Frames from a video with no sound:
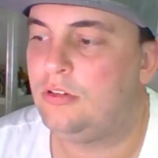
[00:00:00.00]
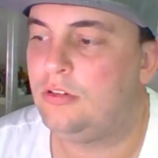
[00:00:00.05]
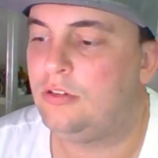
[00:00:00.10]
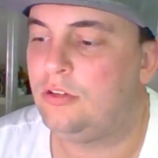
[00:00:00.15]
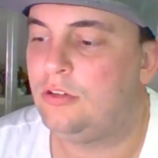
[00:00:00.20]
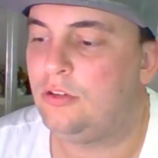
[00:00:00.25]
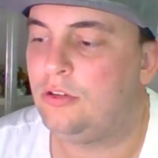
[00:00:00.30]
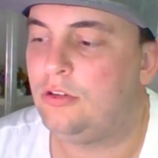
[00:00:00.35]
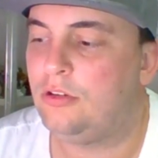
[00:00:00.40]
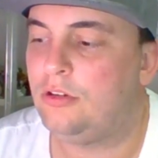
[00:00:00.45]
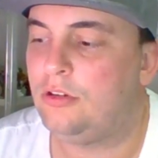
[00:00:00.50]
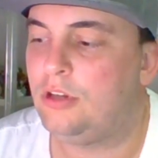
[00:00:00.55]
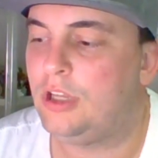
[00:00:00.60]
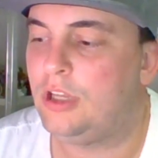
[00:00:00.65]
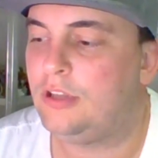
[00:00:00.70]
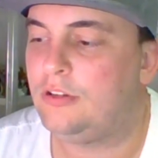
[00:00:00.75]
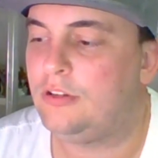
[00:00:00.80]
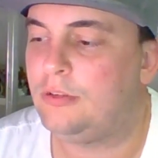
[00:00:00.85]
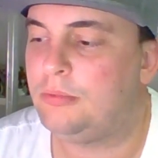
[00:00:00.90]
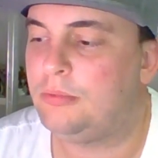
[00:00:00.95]
do you
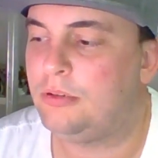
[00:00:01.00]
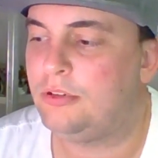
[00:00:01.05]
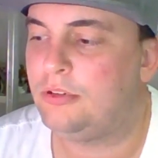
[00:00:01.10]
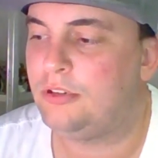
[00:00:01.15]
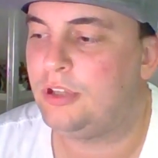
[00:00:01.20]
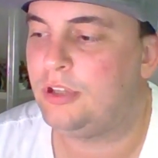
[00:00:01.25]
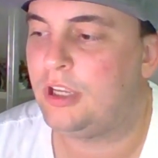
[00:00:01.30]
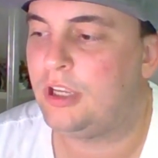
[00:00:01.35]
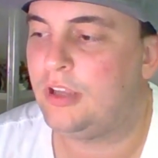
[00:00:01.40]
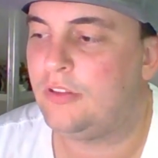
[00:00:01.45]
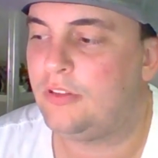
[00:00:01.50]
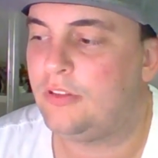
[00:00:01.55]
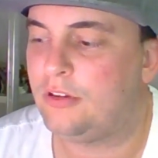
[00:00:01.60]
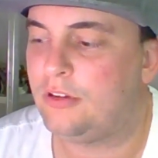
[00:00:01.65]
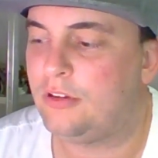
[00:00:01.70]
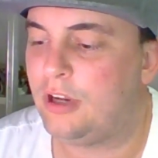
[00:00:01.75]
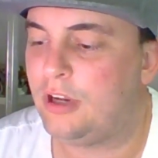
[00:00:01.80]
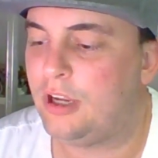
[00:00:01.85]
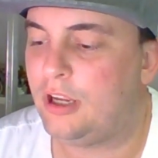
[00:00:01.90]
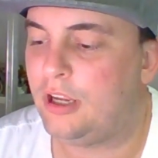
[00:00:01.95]
need to put
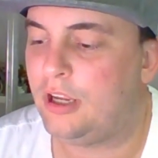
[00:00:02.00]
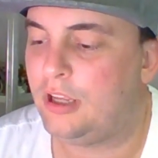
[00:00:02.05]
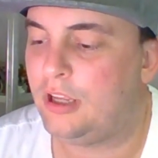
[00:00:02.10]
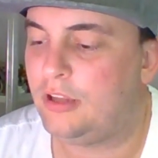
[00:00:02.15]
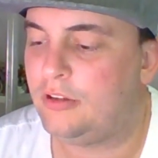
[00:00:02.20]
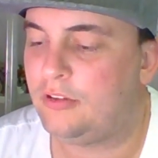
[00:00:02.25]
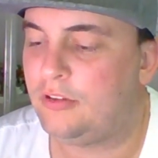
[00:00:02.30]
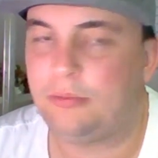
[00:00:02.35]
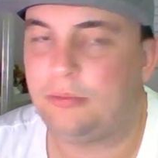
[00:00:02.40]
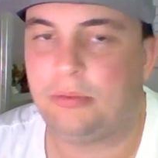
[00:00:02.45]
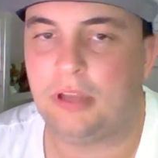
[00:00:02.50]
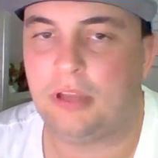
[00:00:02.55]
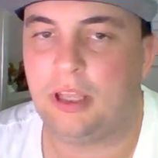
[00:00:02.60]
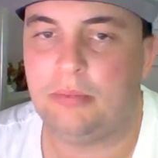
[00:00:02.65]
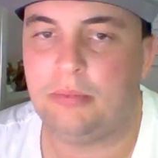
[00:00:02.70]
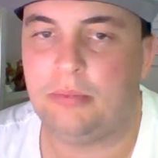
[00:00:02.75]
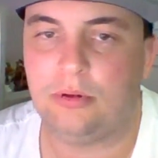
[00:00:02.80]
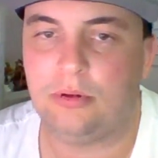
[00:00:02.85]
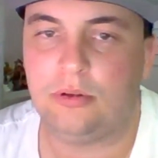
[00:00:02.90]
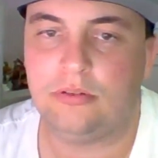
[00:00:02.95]
together a display
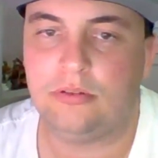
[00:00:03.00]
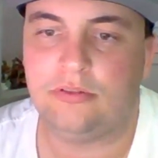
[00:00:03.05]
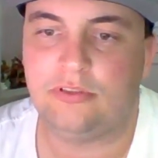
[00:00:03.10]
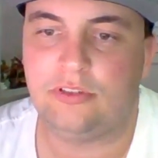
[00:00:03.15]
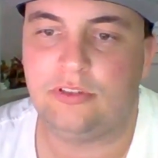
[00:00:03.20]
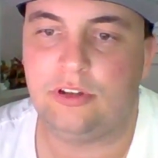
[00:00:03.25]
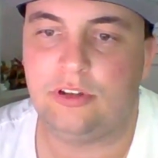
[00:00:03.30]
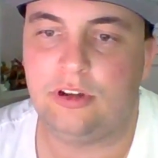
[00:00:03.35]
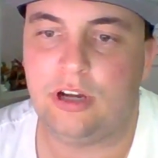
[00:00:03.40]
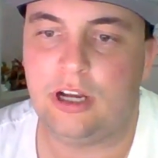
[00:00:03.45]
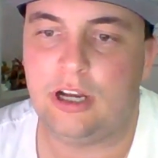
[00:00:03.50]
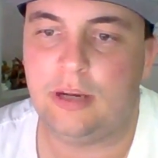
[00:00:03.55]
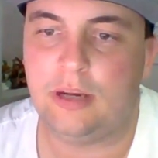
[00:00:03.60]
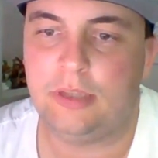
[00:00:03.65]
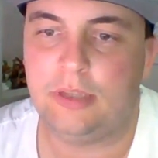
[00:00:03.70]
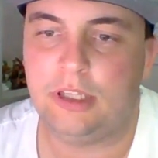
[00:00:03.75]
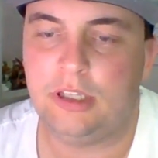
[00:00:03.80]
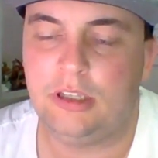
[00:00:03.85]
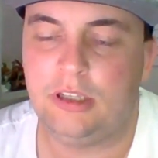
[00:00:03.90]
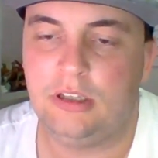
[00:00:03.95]
board for your
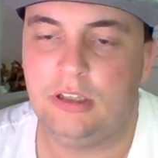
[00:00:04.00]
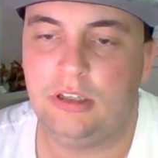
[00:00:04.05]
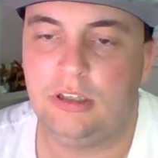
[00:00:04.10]
army?